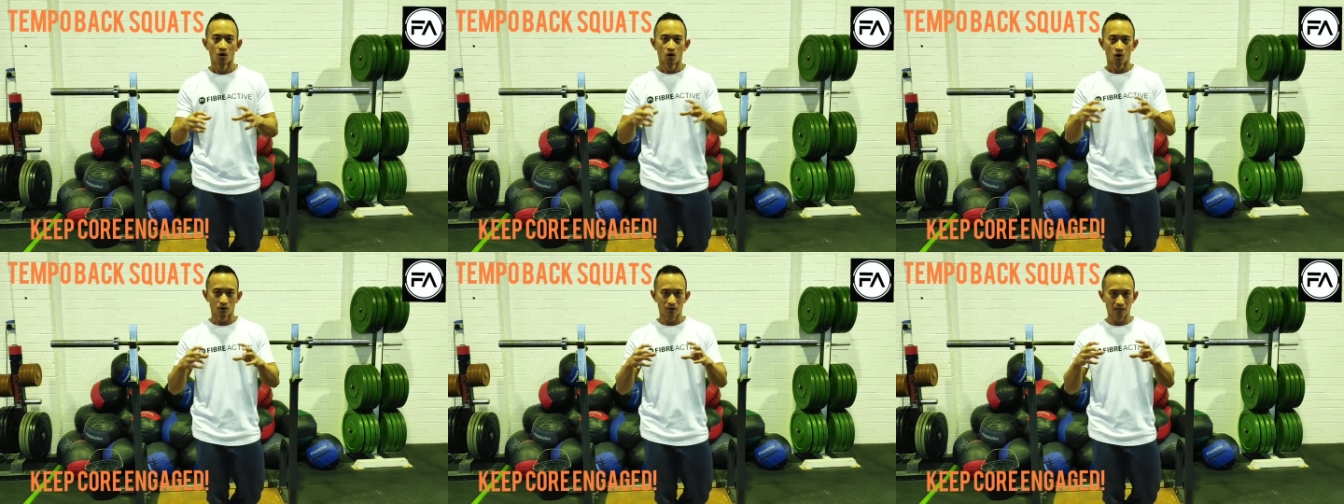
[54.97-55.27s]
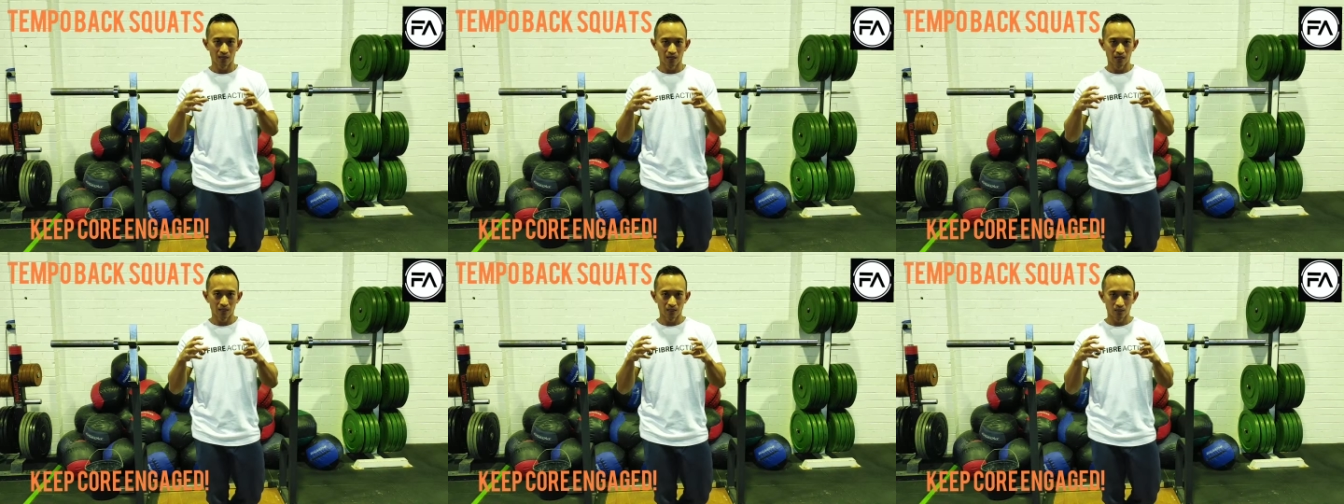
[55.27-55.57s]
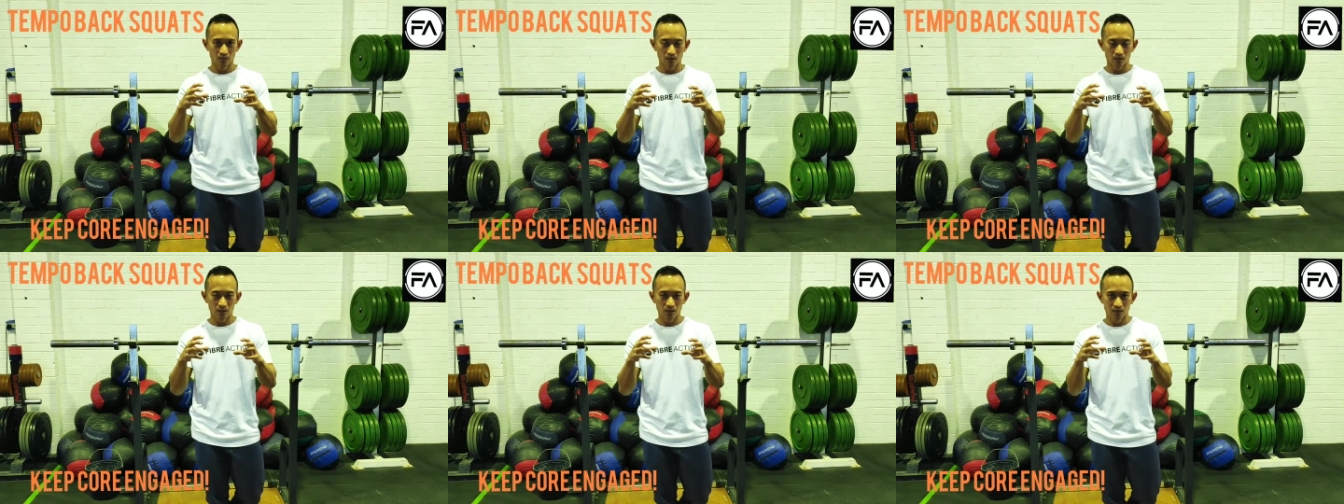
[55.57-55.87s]
or that
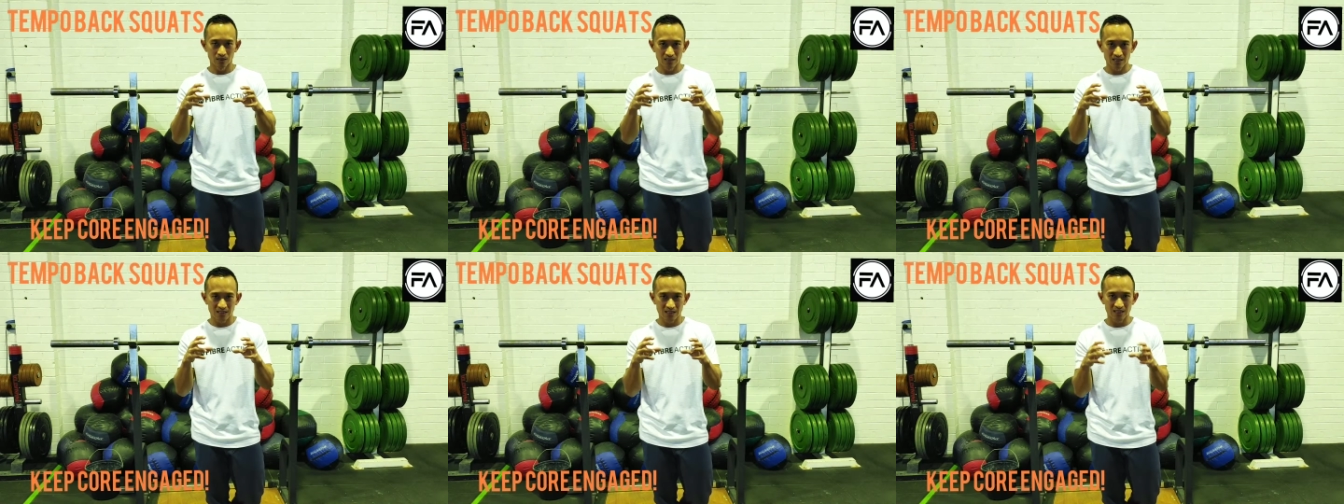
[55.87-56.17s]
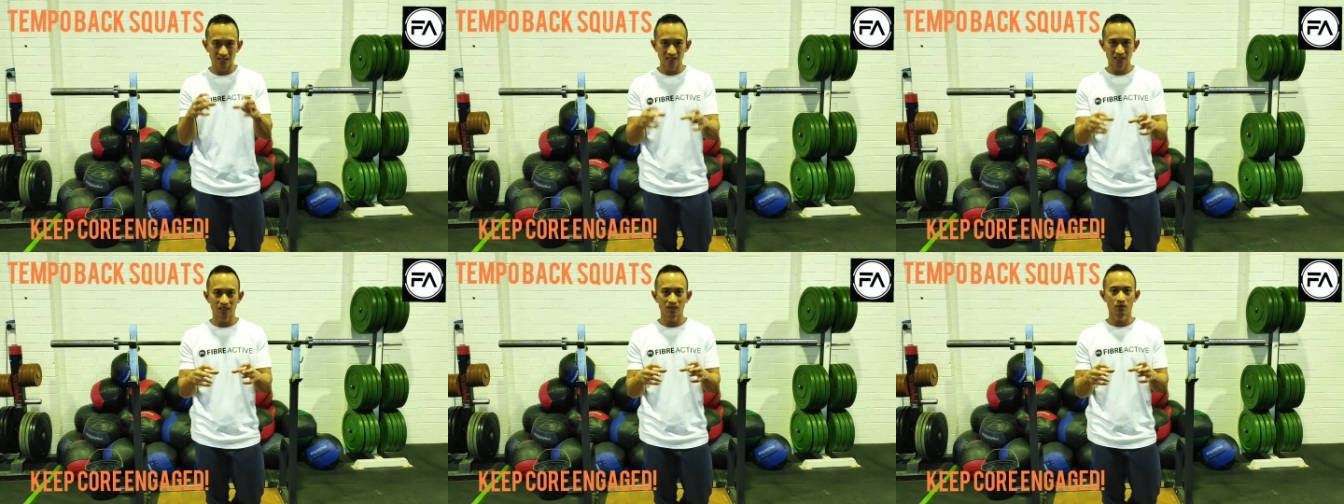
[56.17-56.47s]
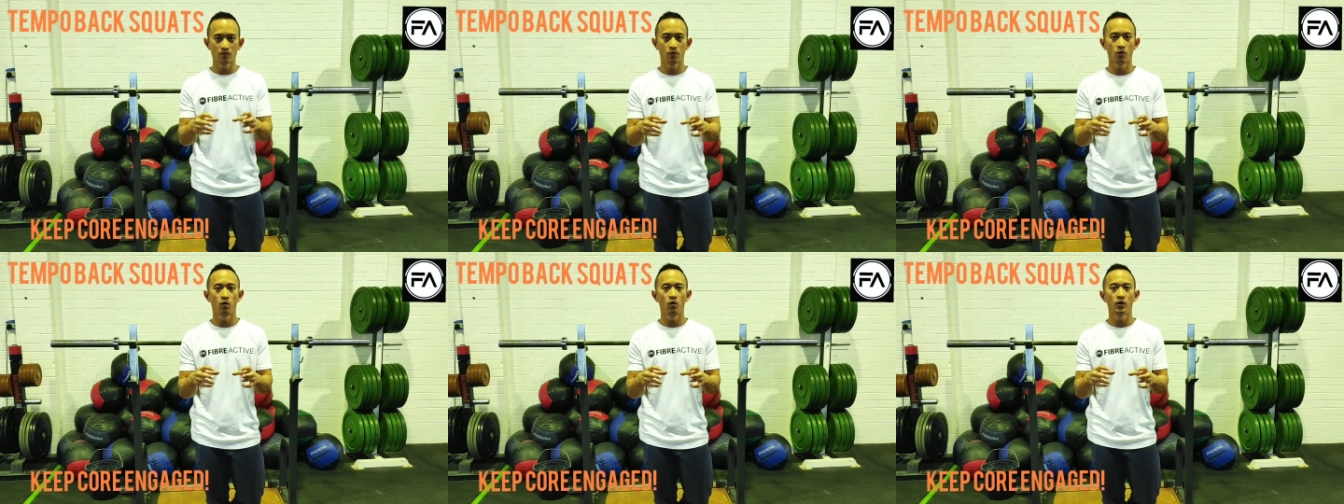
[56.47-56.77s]
little
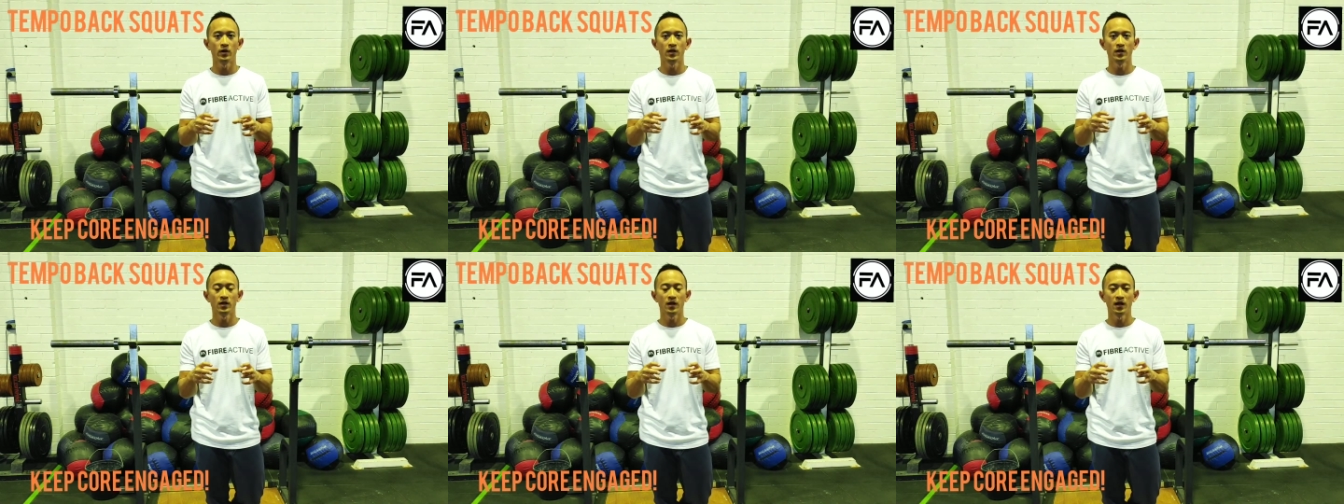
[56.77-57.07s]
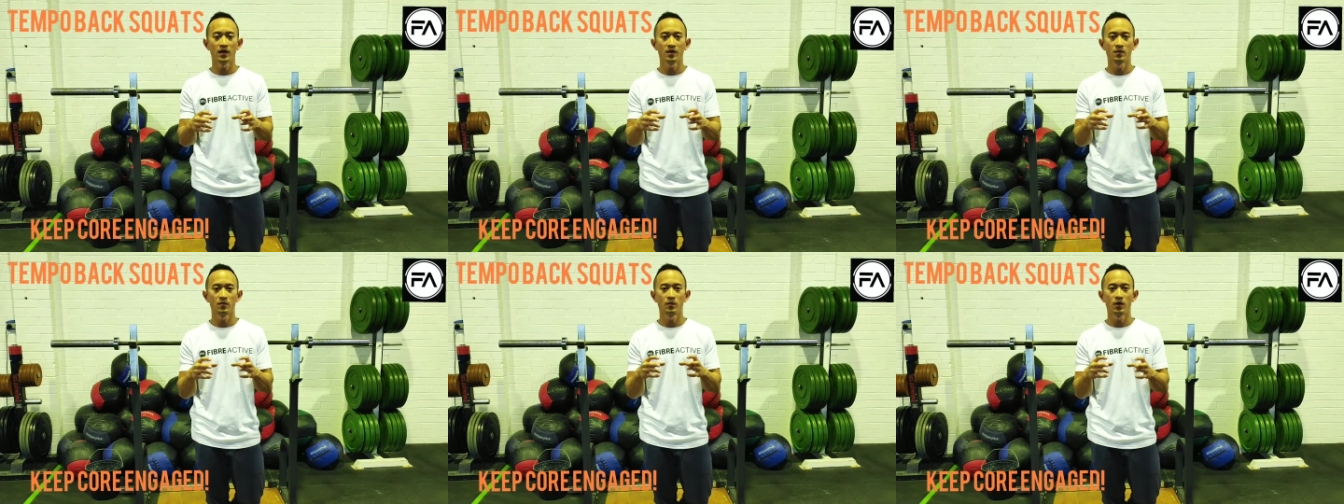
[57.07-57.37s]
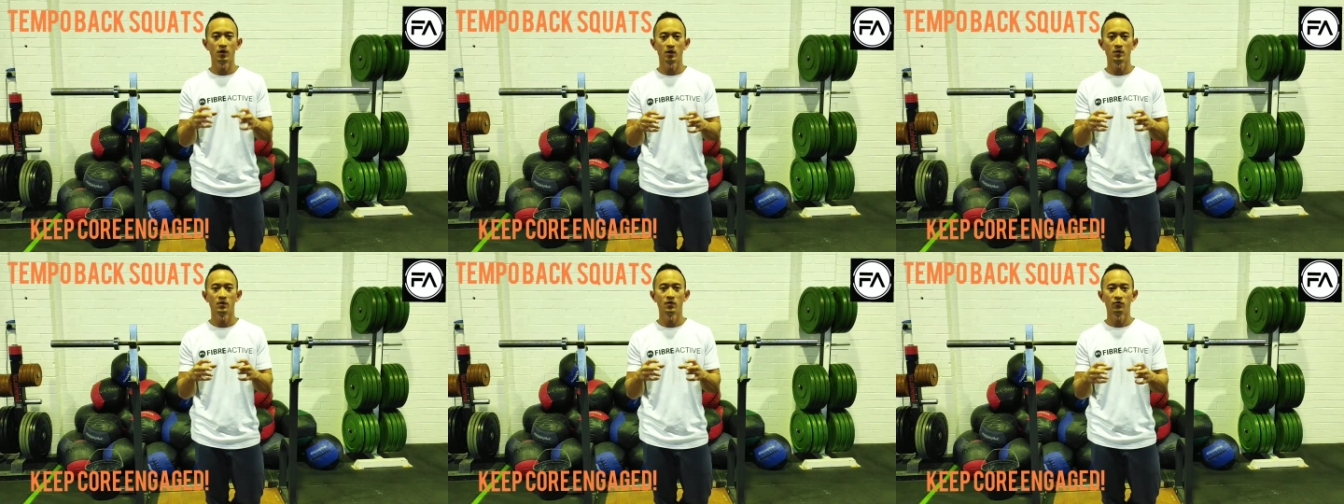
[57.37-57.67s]
sticking point at the
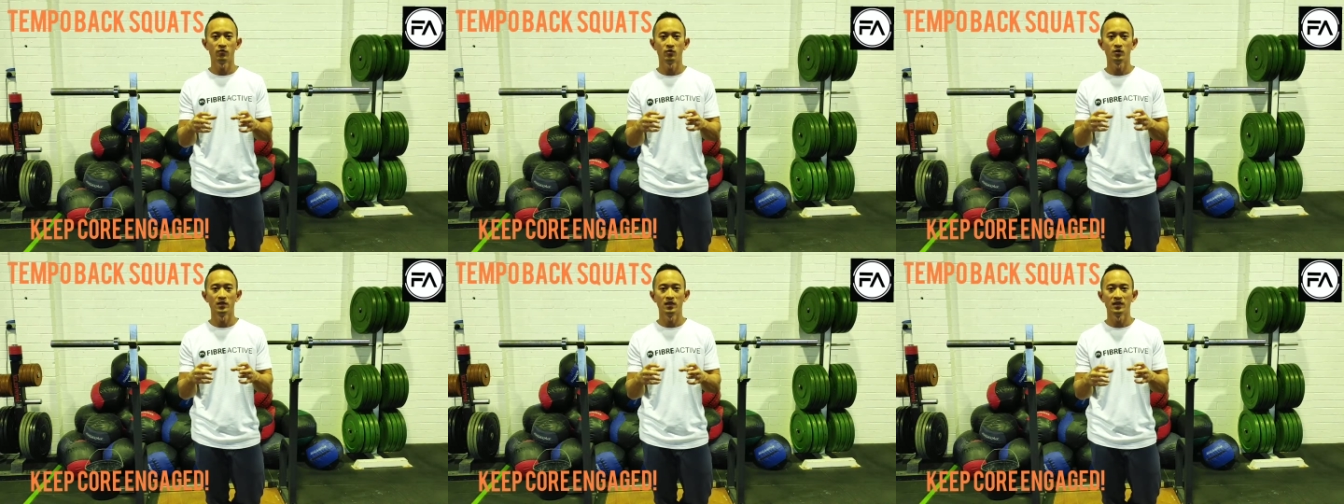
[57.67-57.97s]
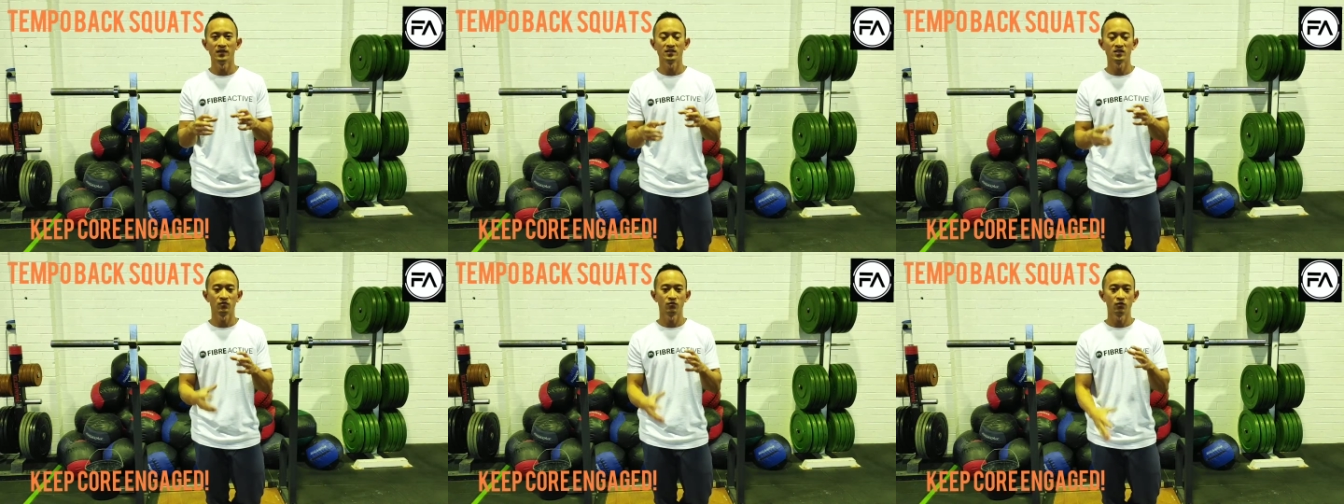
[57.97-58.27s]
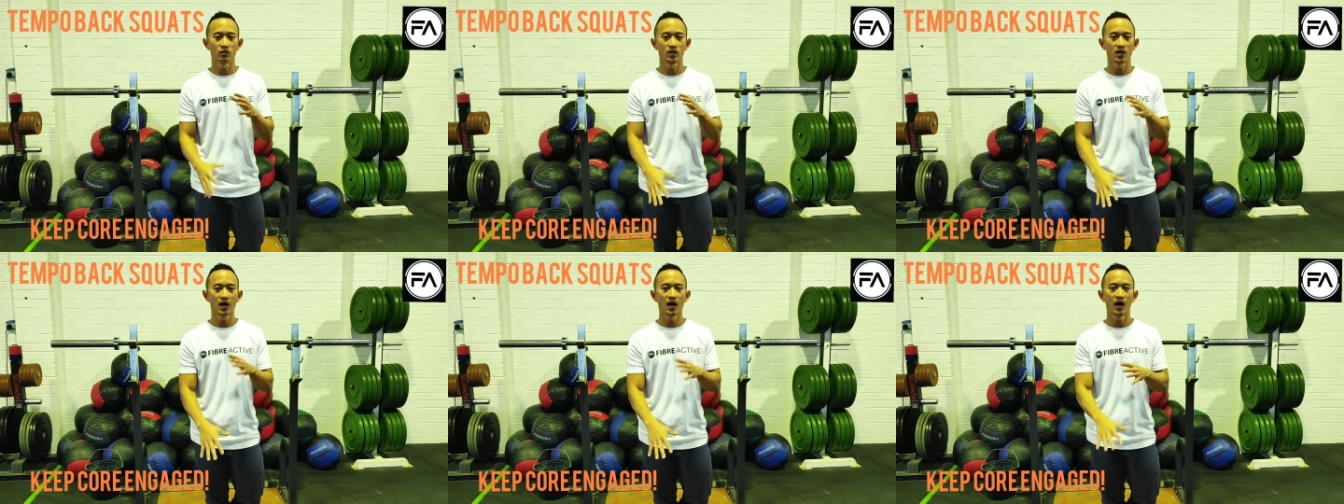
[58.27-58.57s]
bottom of your list if
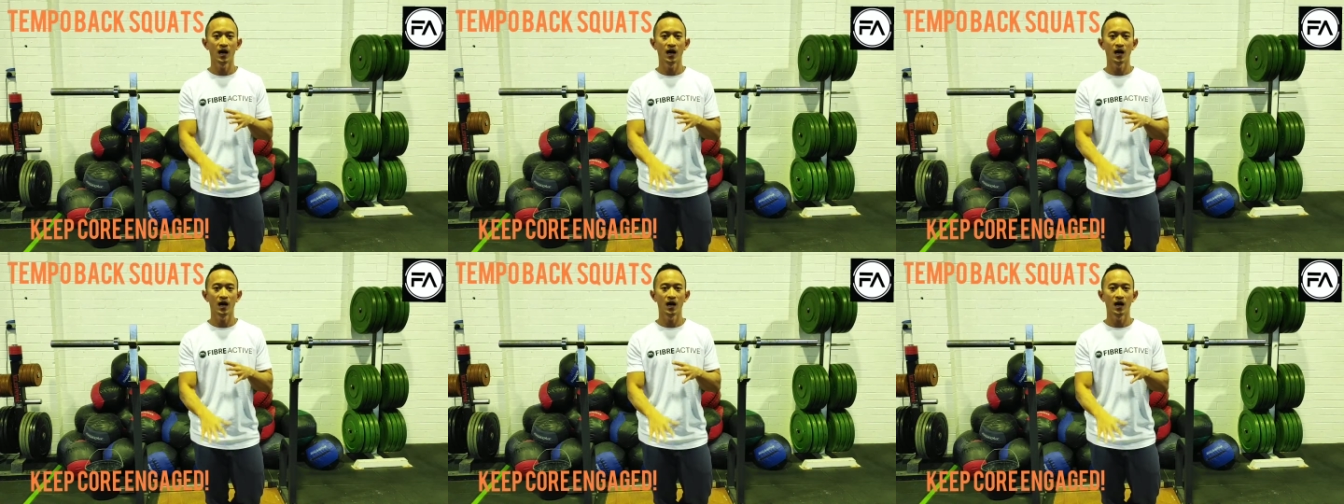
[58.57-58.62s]
you